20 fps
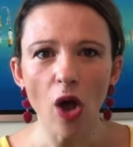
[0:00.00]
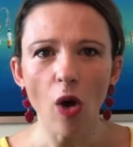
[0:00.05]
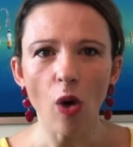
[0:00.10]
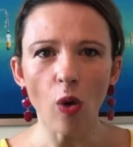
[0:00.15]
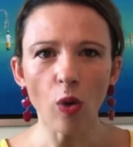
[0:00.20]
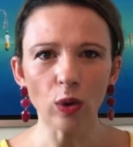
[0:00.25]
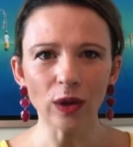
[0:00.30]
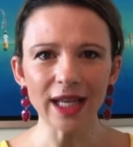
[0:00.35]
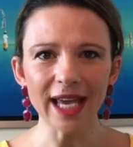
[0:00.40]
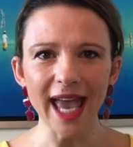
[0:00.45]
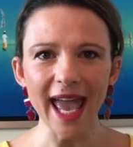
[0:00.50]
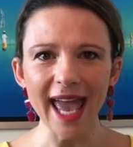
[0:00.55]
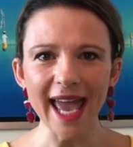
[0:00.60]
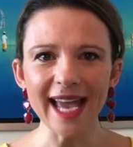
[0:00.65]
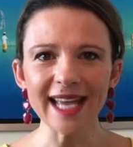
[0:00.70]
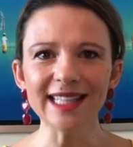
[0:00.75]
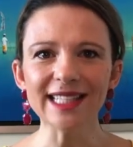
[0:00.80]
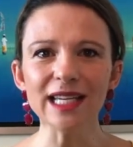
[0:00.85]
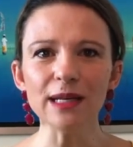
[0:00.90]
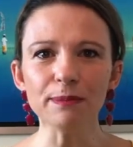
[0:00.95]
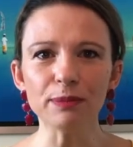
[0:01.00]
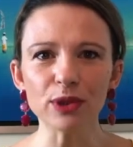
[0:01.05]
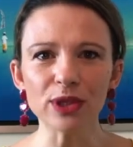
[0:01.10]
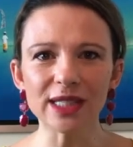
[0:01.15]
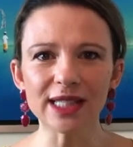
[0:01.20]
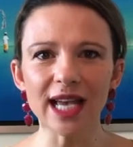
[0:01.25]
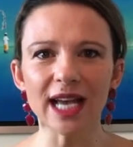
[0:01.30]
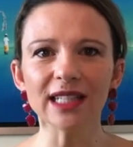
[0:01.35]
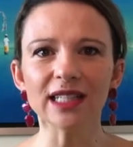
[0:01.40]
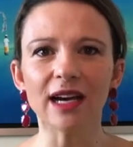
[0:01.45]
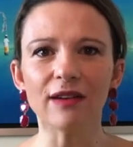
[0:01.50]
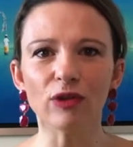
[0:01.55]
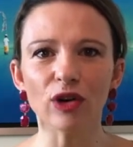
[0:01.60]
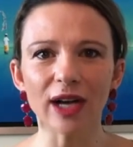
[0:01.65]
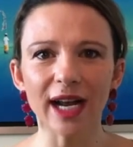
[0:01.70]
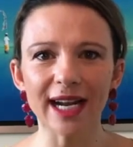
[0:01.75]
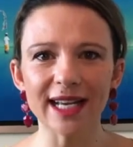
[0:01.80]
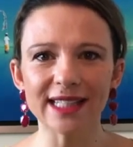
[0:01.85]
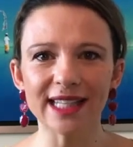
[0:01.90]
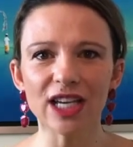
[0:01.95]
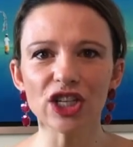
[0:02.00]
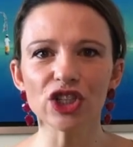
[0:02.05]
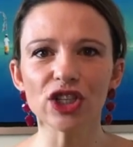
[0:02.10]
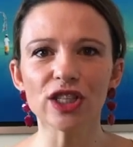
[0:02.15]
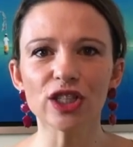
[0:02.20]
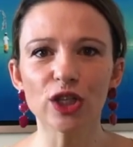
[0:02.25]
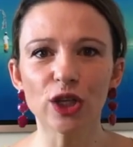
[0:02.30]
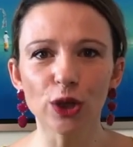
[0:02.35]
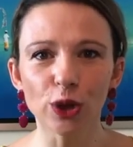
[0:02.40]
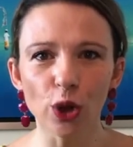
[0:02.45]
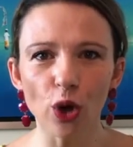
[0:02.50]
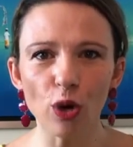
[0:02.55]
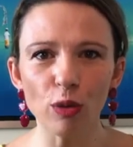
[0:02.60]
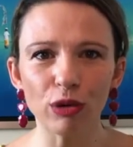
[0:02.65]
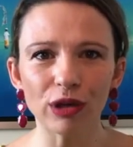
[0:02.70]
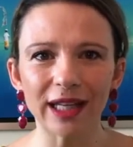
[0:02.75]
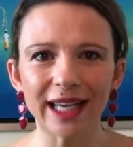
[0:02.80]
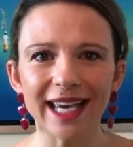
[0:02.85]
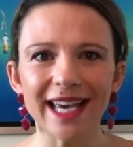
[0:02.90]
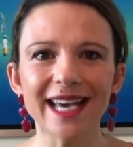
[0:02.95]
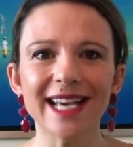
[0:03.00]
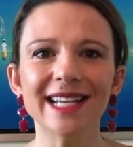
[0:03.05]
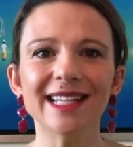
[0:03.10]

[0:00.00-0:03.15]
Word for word: only 18% of organizations globally